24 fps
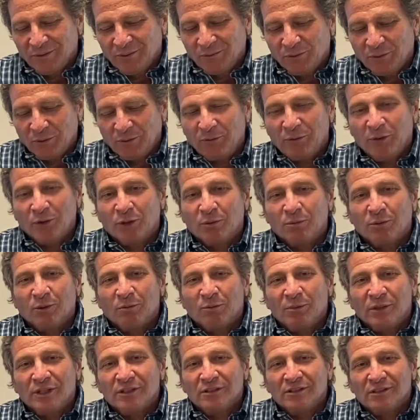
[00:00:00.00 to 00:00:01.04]
Reputable
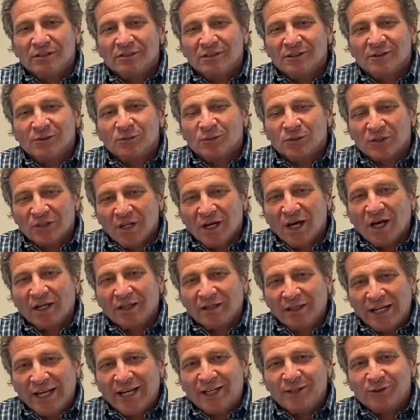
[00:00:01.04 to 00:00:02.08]
businesses would
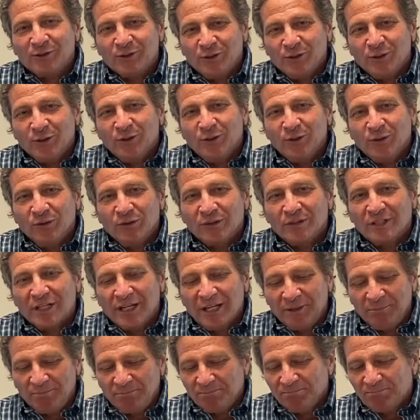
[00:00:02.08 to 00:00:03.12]
not ask you to do the
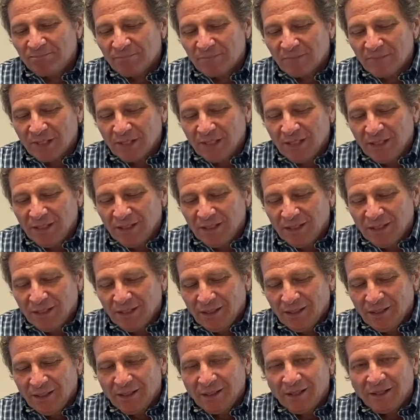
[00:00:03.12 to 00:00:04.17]
same.
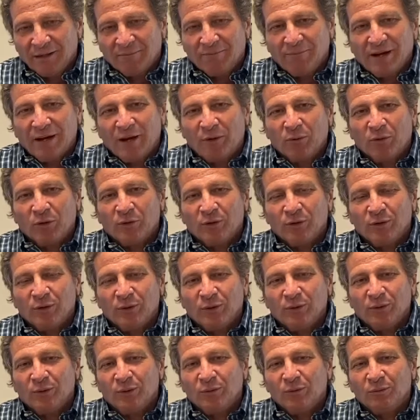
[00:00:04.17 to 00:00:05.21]
If I were
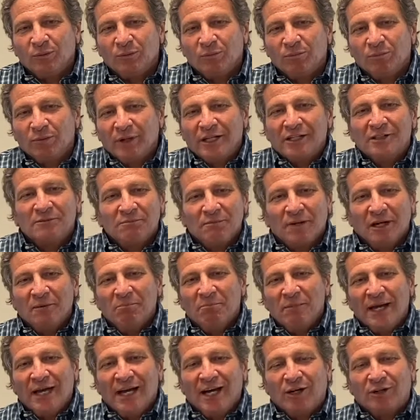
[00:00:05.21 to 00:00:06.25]
to place my
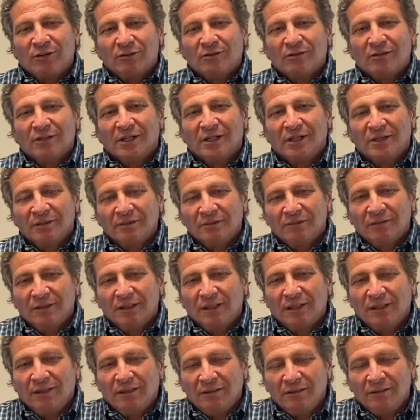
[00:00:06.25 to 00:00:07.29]
mouse and
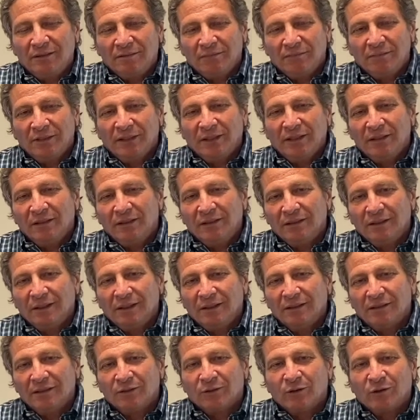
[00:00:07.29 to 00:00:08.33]
the
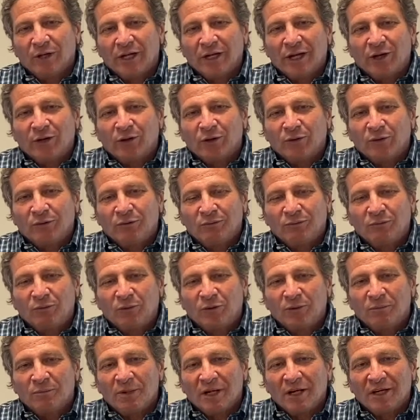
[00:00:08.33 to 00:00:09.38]
little arrow for
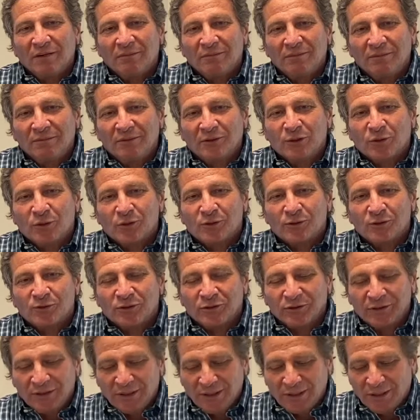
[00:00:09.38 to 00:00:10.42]
my
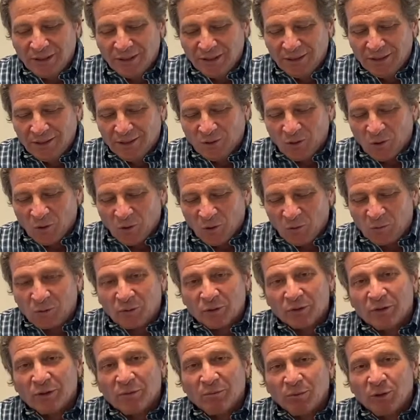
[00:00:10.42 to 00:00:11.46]
cursor over
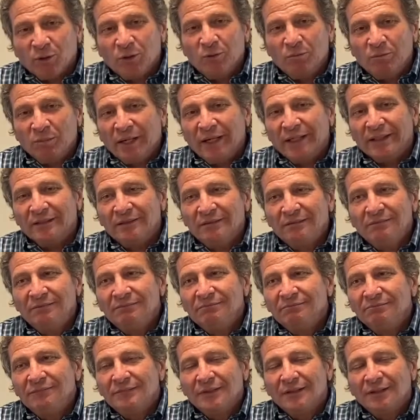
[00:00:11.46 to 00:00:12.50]
the blue button,
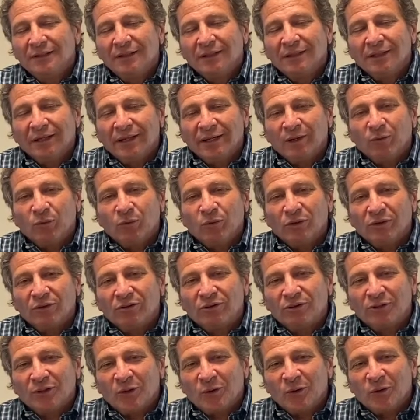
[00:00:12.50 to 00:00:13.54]
it would
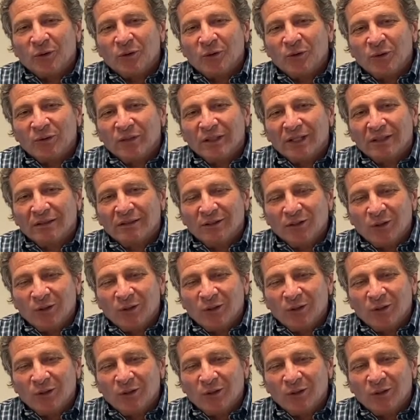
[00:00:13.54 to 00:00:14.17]
show you that the